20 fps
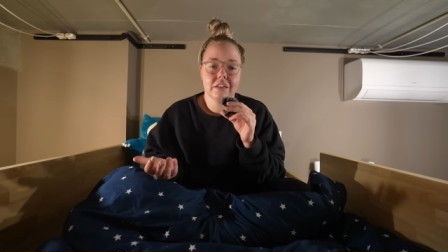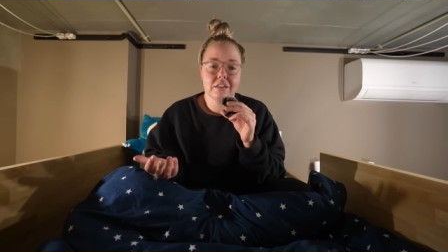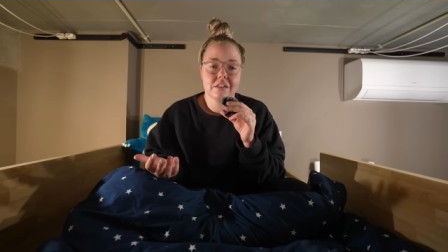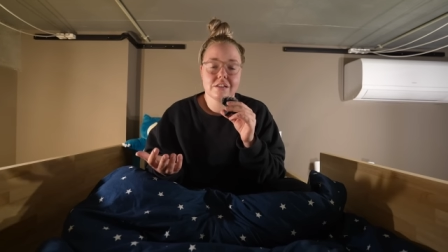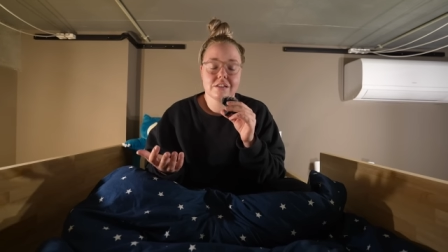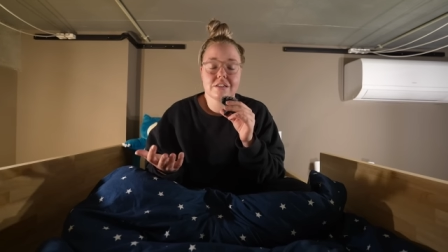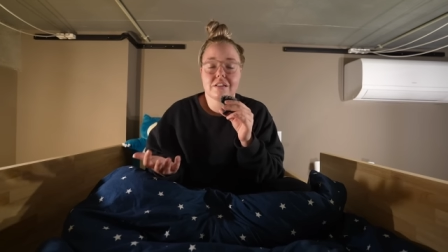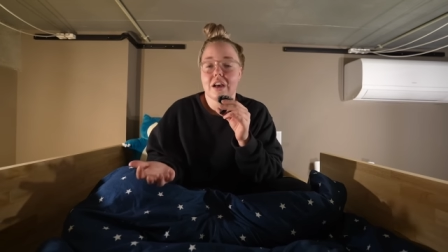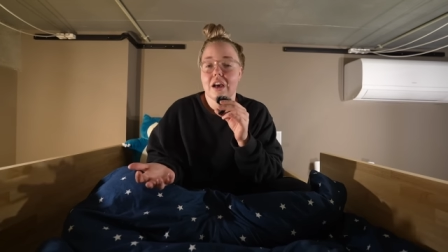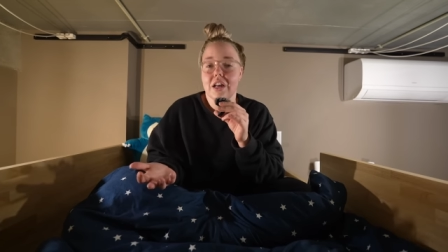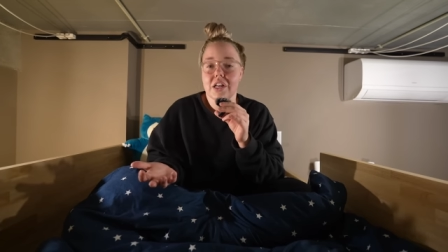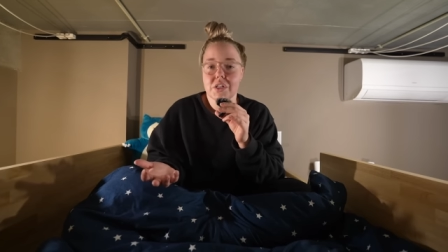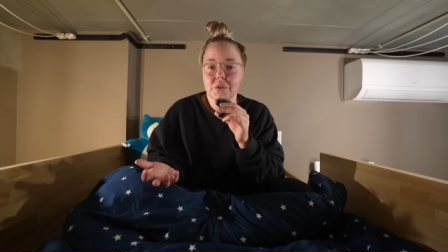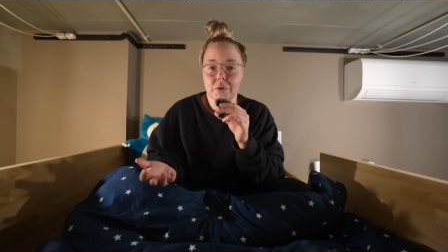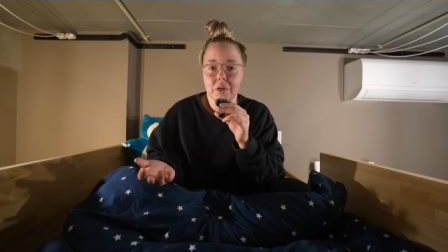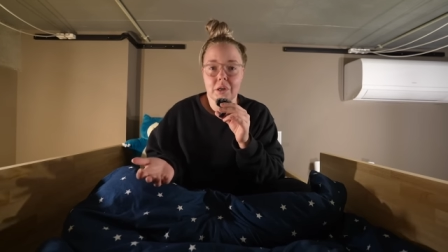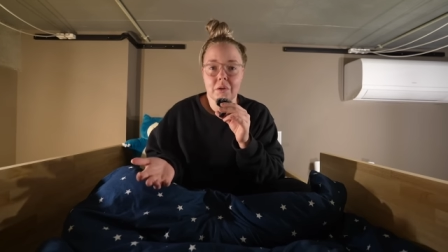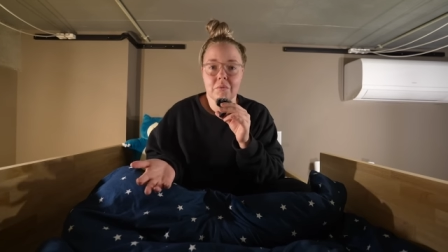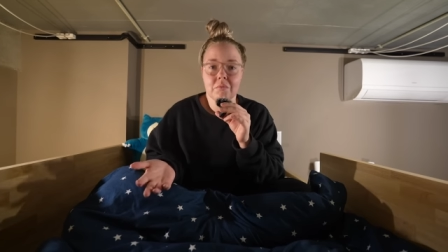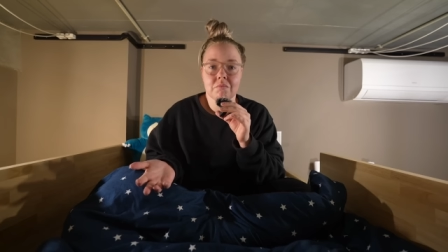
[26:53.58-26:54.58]
start
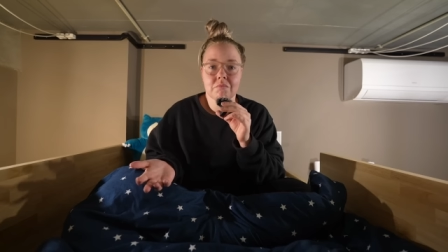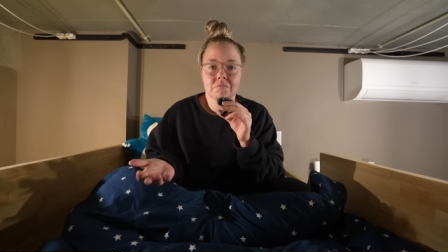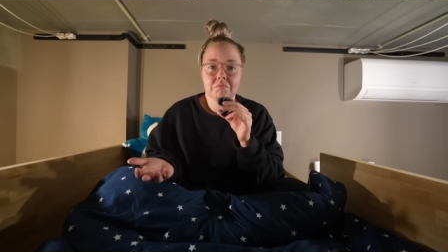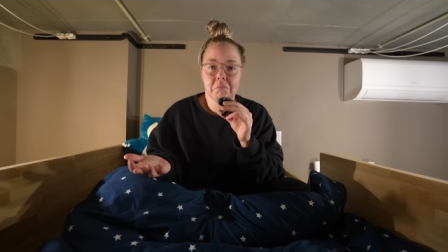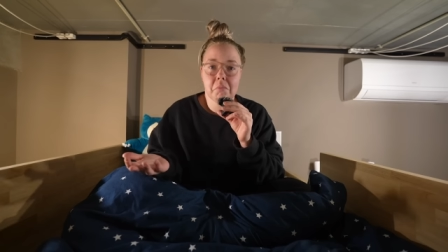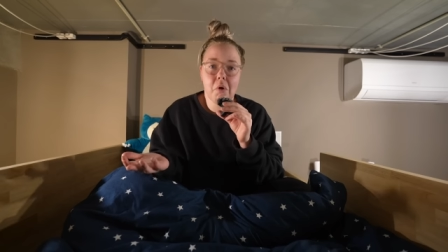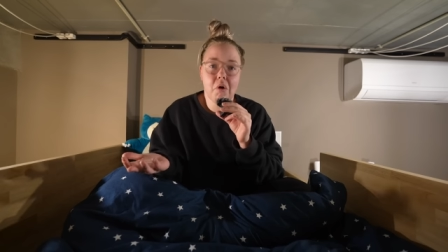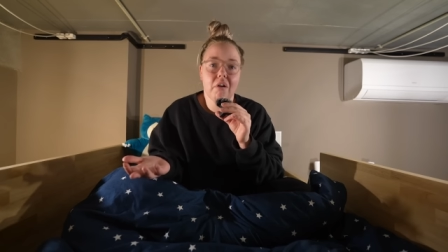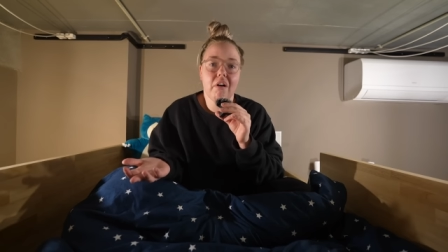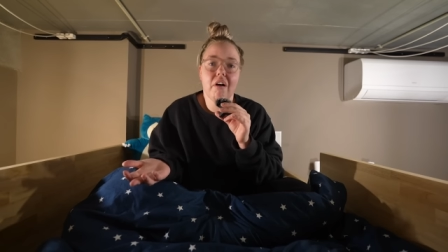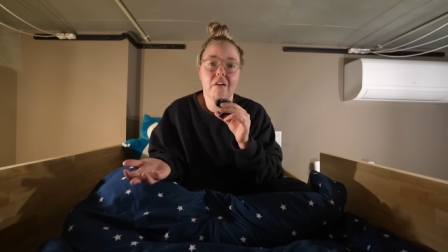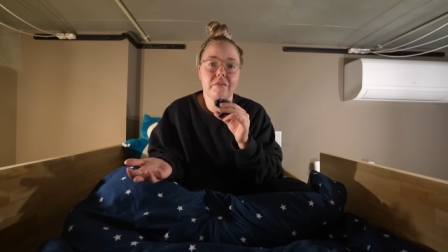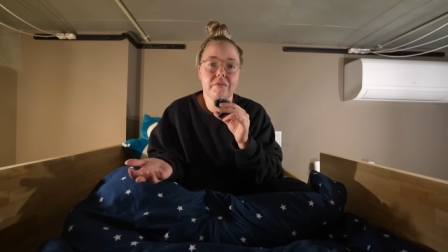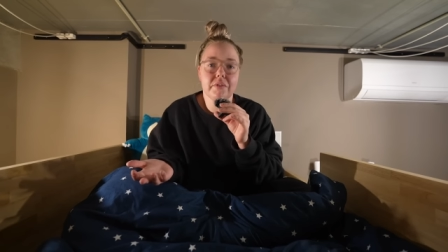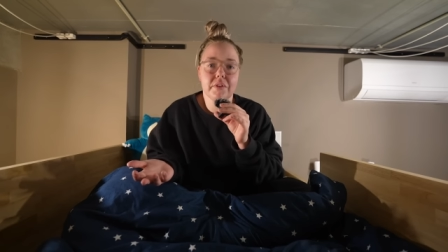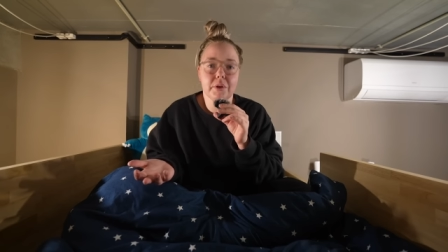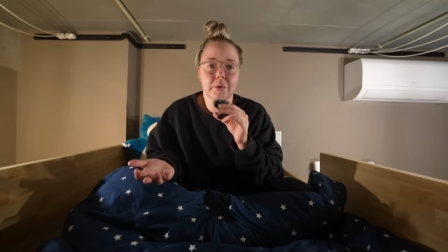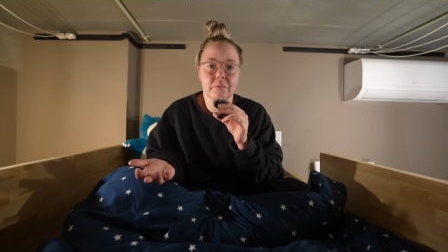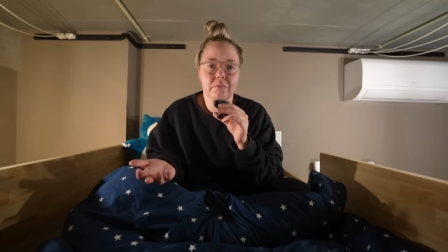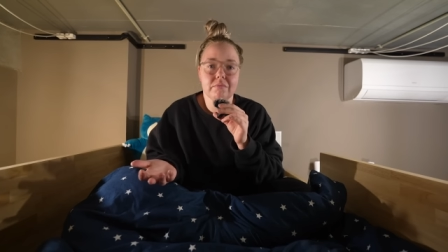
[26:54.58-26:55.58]
doing more of
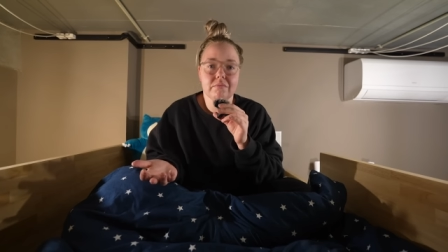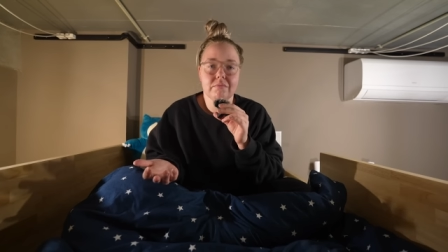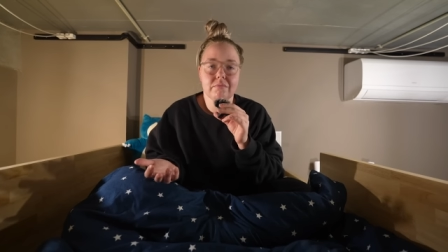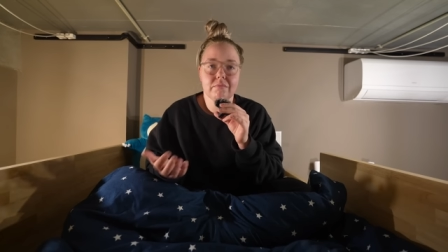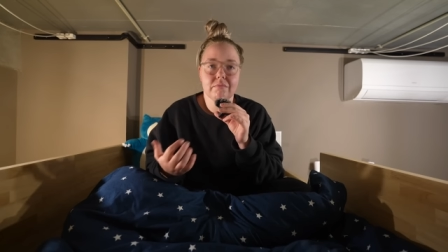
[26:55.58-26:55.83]
them.